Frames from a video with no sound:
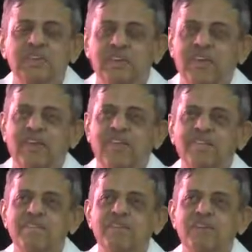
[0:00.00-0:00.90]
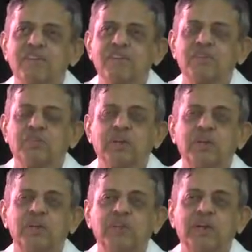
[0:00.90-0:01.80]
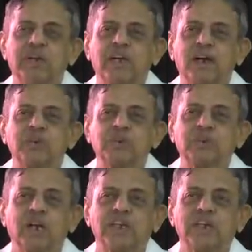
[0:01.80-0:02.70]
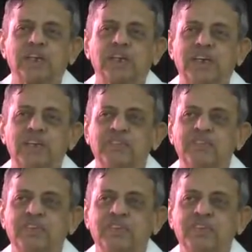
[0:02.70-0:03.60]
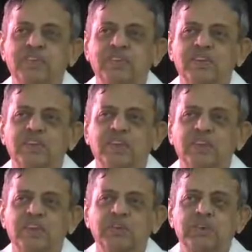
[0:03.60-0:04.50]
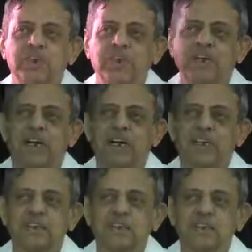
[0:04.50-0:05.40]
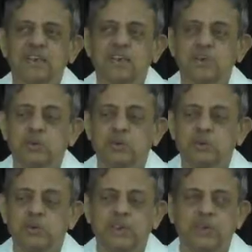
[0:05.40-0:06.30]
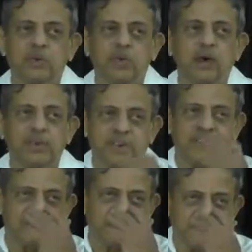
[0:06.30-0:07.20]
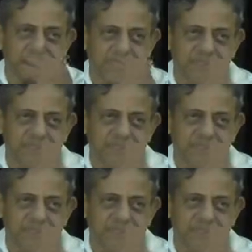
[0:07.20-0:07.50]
Then, what is to be done, how to start the journey? You must recognize the 2 major qualities.